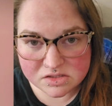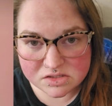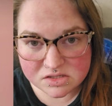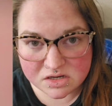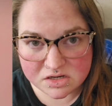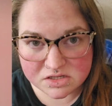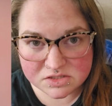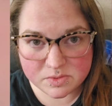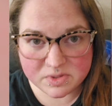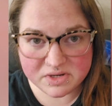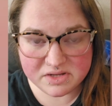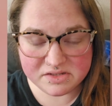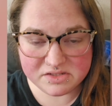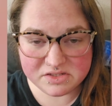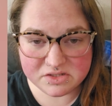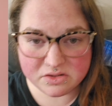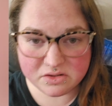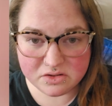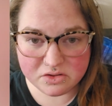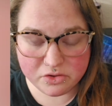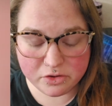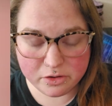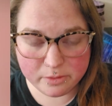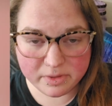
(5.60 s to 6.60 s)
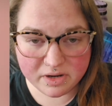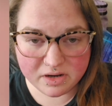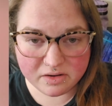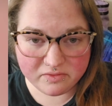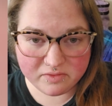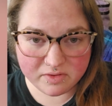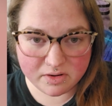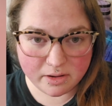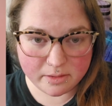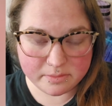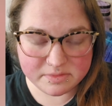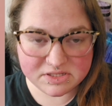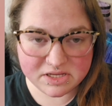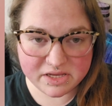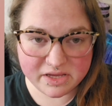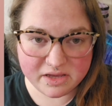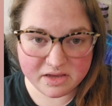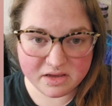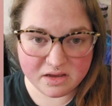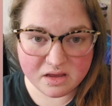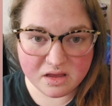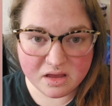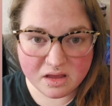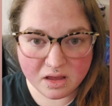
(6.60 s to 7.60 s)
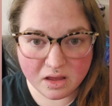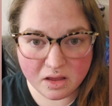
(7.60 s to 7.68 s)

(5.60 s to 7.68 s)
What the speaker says: So I just wanted to do a little bit of an update.